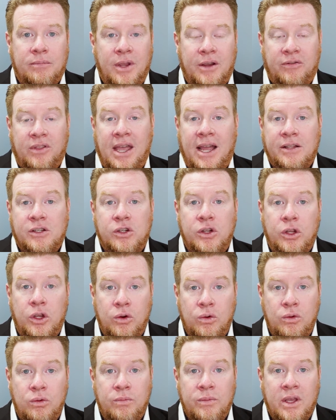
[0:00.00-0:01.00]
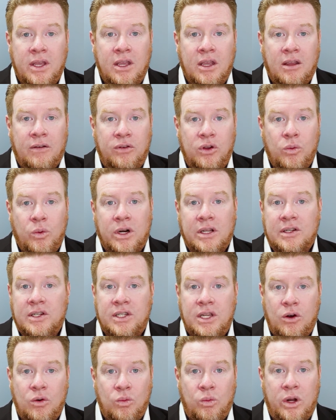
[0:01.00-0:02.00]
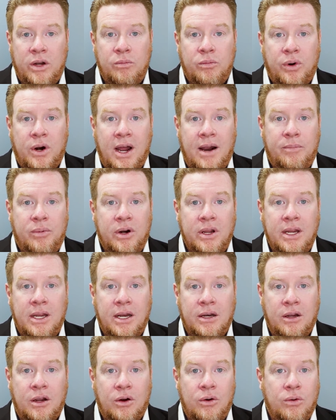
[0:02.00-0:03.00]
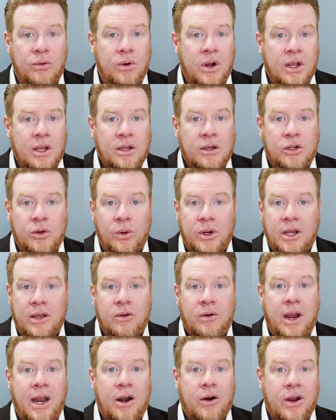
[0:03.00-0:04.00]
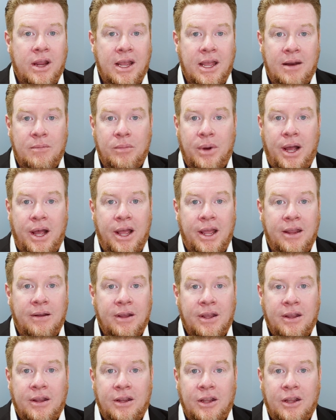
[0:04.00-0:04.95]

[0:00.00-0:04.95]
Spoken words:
If that's you, if you want to sell one property and go to another area and buy